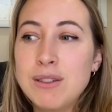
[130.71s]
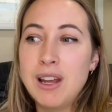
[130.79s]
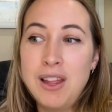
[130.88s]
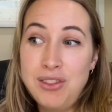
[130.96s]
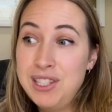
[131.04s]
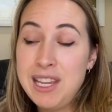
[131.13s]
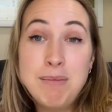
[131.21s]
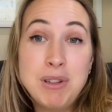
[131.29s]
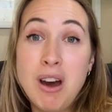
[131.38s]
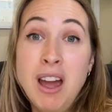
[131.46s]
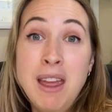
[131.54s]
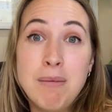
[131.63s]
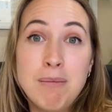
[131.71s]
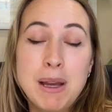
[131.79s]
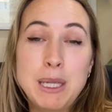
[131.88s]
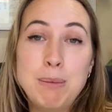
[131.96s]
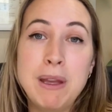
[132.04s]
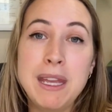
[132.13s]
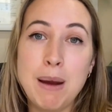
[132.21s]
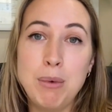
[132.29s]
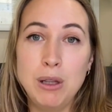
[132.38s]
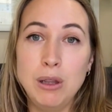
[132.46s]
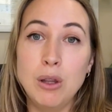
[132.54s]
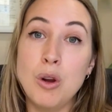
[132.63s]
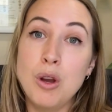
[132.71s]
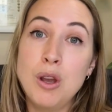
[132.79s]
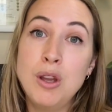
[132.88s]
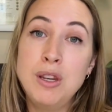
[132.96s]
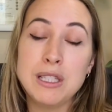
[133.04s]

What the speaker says: at the same time as being able to learn,